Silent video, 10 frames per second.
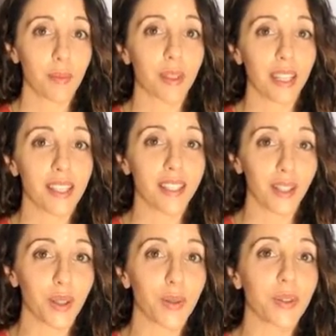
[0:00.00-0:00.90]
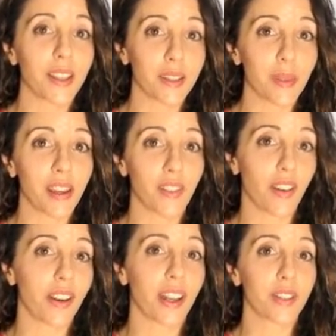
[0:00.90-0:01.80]
But casein alone does make a
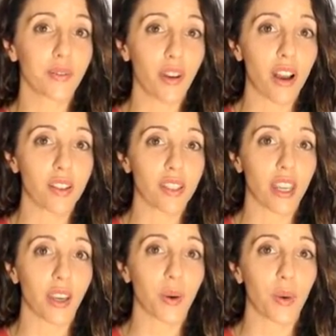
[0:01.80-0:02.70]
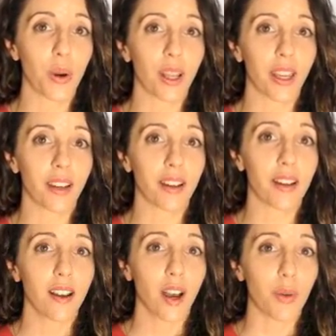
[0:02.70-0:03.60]
very nice frosting or like a,
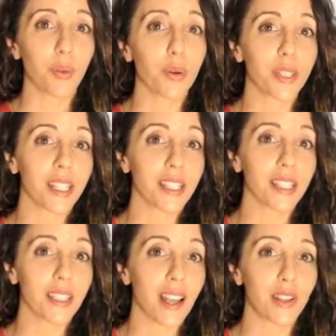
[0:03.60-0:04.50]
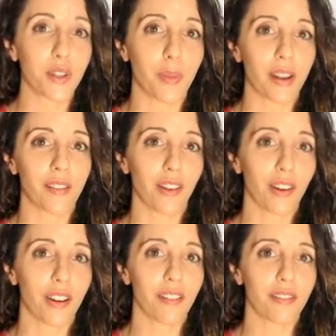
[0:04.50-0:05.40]
a protein sludge you might have
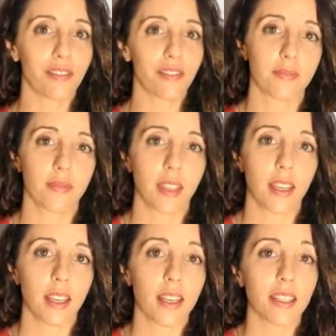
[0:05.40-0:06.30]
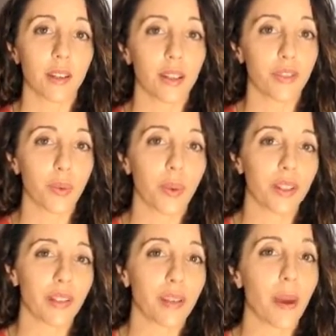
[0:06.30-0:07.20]
heard of. Now if you're
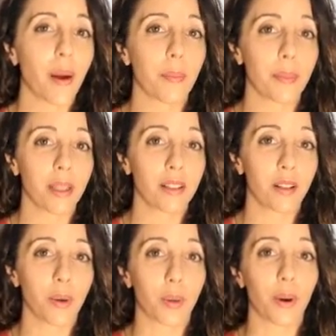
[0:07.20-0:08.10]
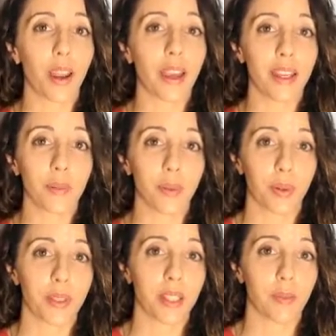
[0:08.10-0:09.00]
wondering about milk or egg
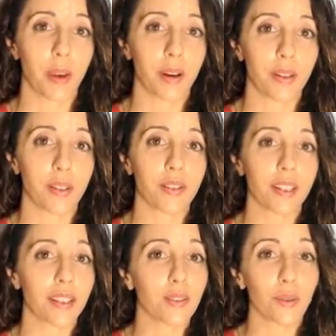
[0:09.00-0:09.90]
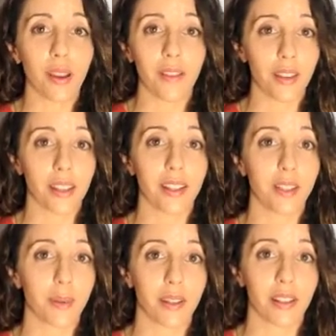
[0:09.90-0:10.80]
protein powders, I don't have any
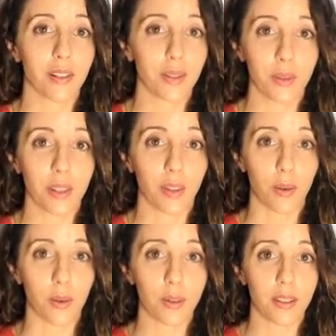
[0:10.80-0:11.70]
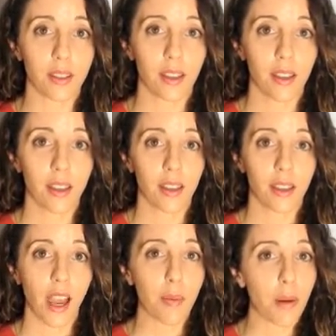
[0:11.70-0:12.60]
experience using those.
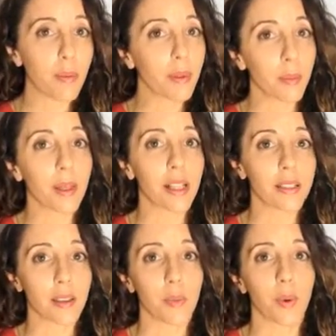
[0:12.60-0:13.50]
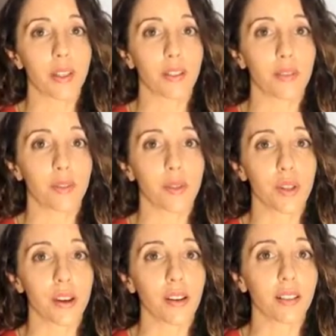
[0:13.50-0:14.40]
I probably will at some point in the
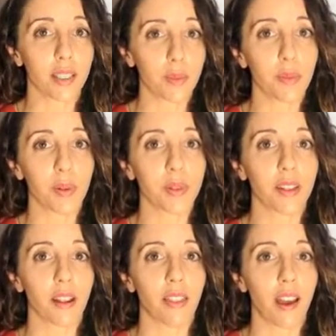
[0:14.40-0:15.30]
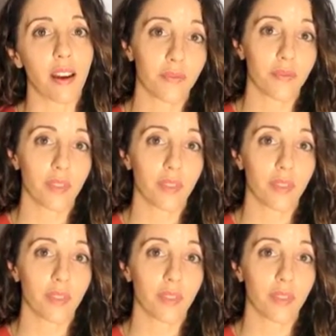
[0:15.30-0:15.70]
future and I'll keep you posted on that.